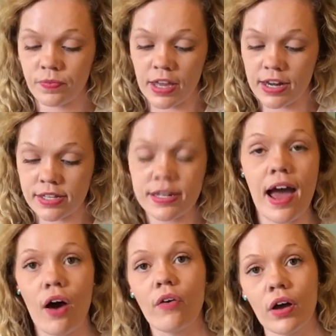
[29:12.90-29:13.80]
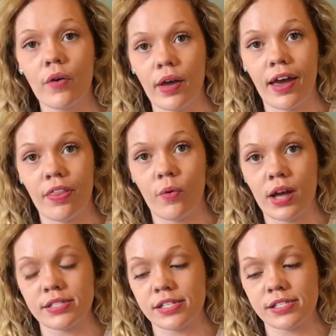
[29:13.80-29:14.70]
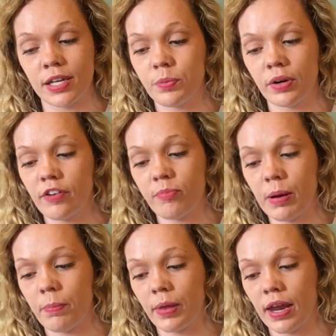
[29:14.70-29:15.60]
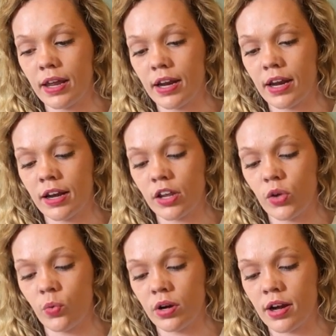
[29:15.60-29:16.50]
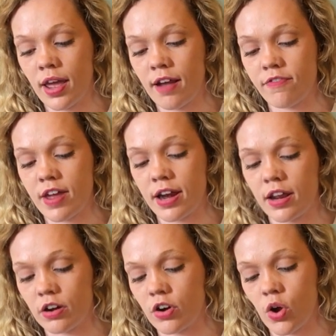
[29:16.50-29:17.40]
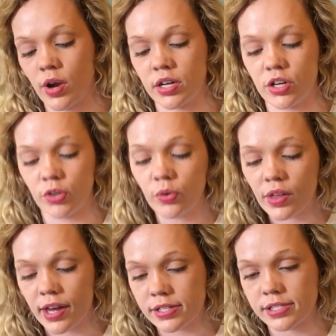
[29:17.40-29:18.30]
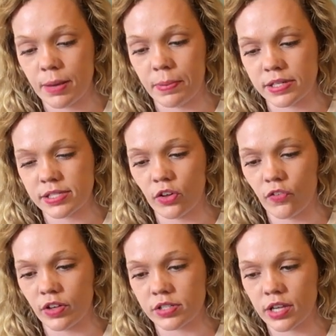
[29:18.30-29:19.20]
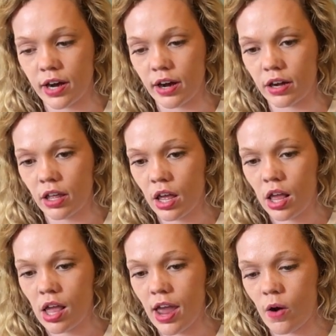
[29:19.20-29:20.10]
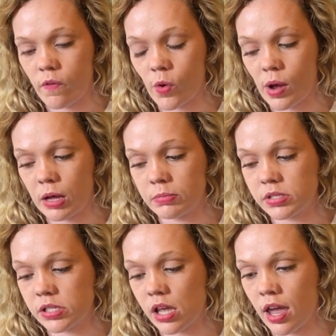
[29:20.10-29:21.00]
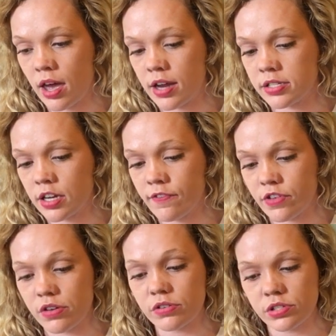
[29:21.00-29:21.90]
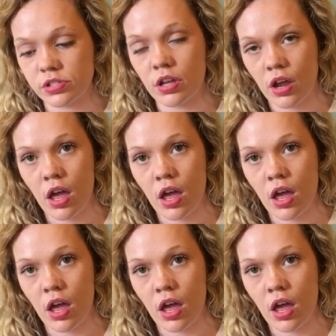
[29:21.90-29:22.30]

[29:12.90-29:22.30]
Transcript: it is now, okay? Otherwise, the seed wouldn't have been planted and you wouldn't have that inner knowing to do this, but still feel scared and overwhelmed and confused,